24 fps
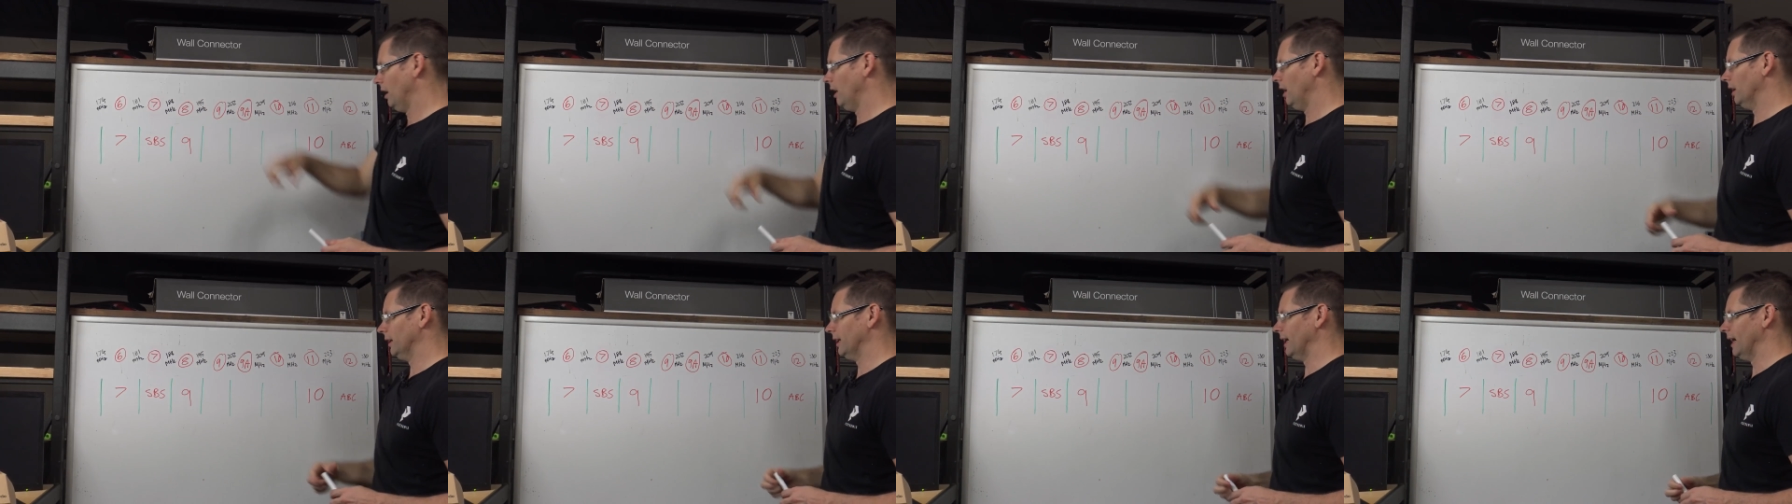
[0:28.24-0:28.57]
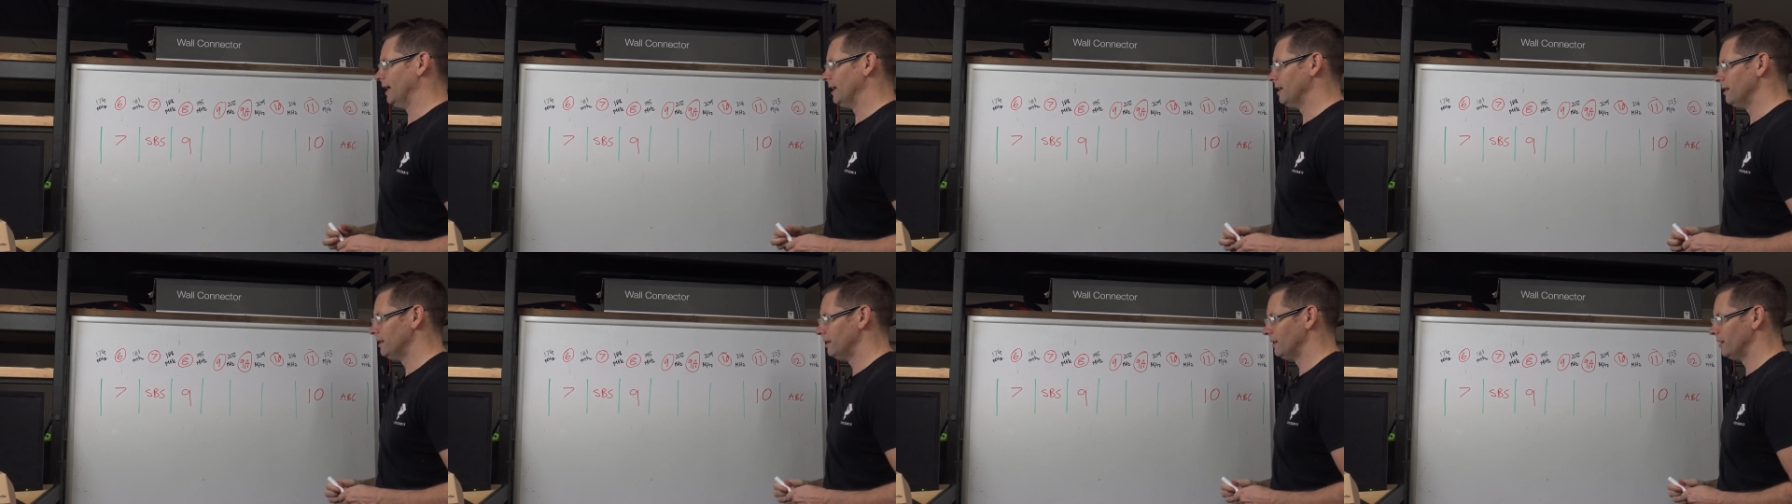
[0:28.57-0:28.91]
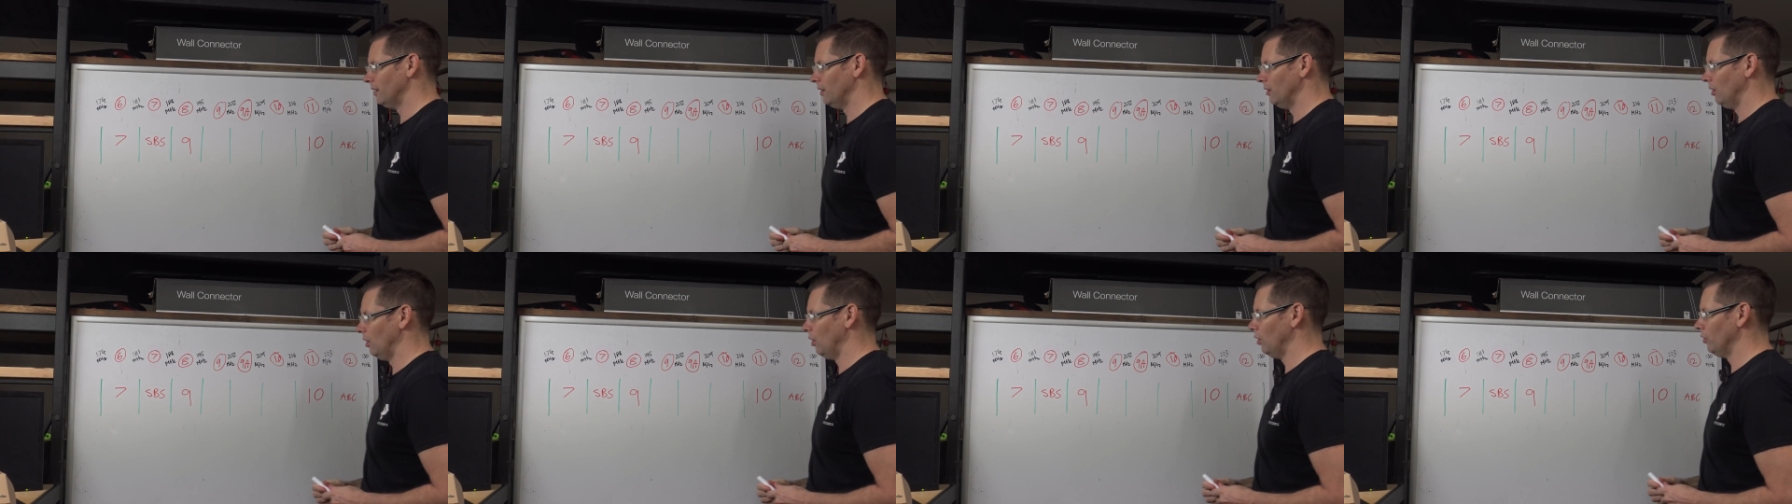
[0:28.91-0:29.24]
Okay,
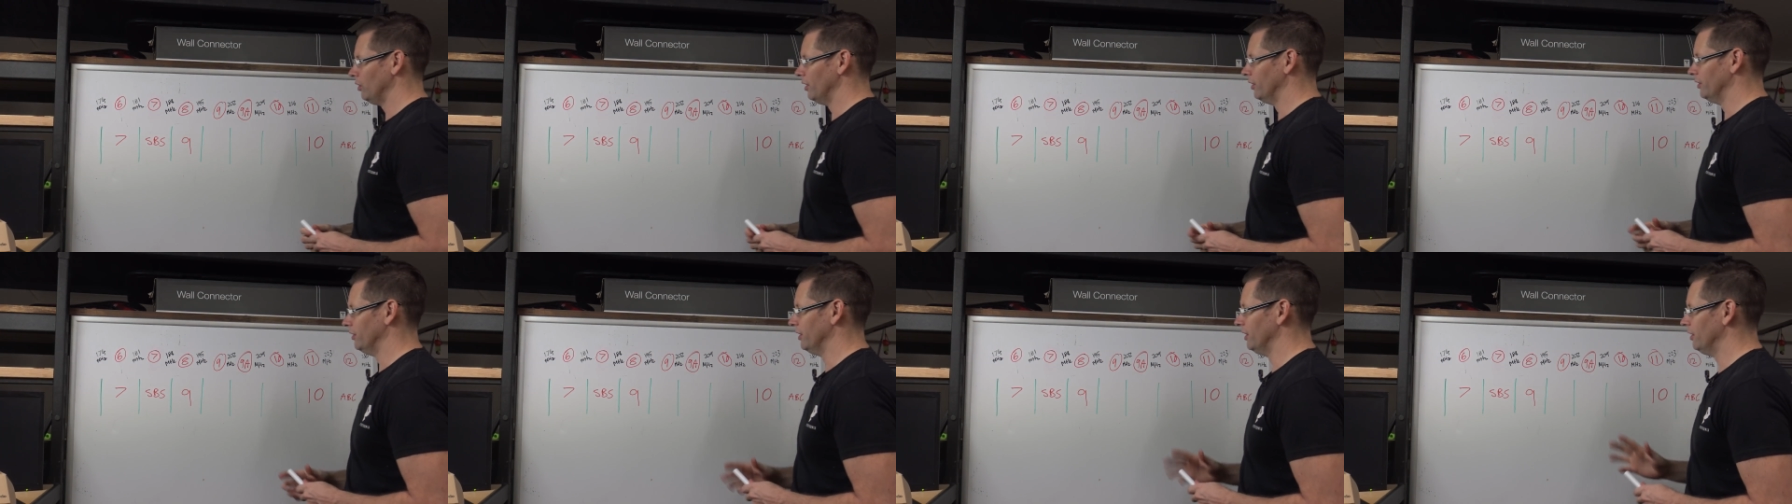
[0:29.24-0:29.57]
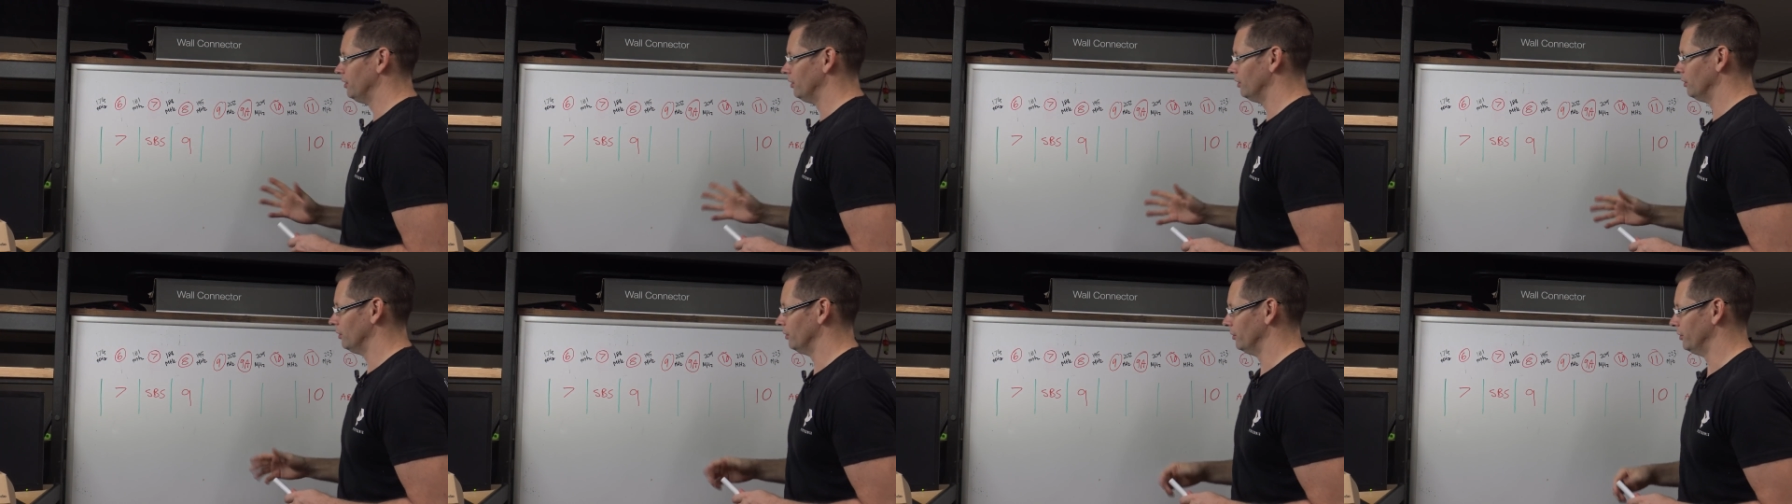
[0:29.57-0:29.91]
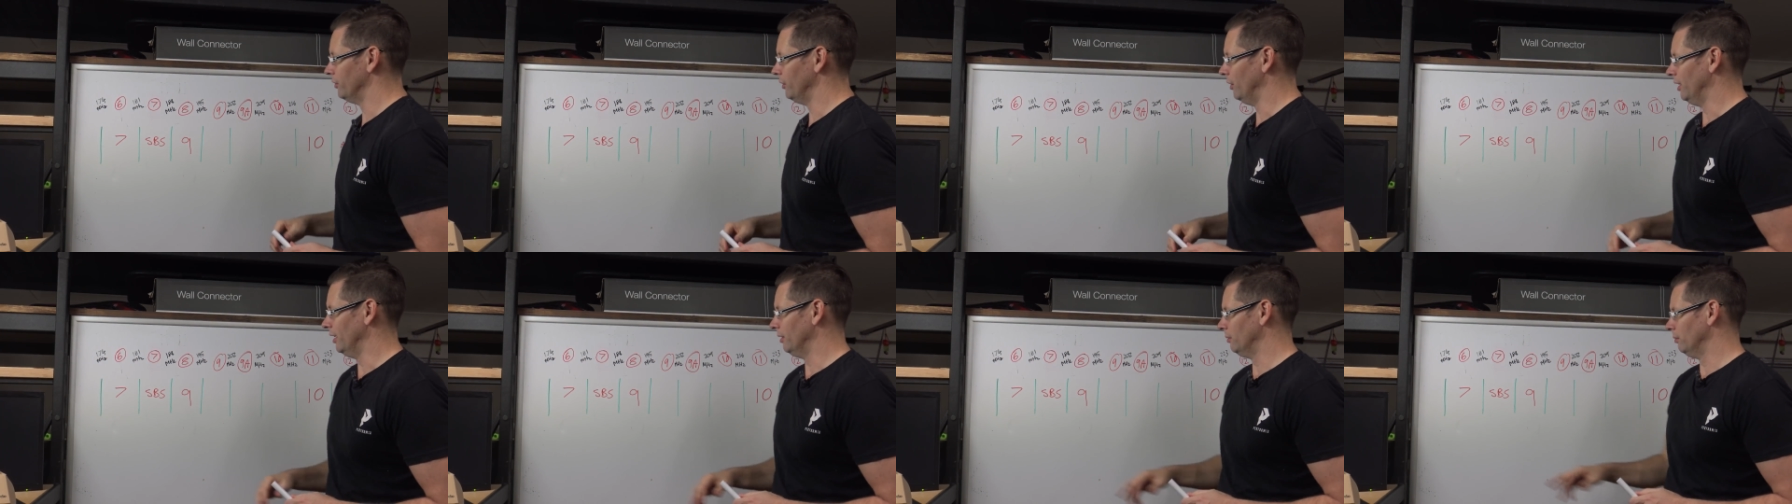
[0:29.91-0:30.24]
so on the digital
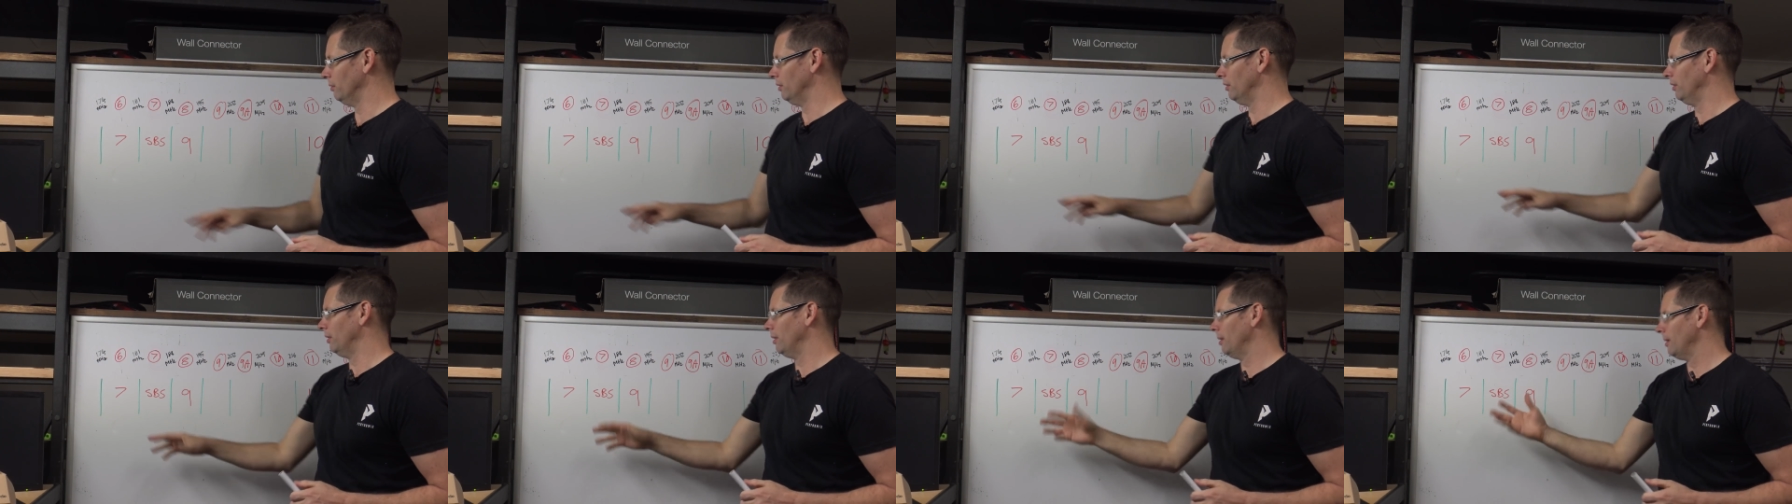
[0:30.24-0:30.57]
side,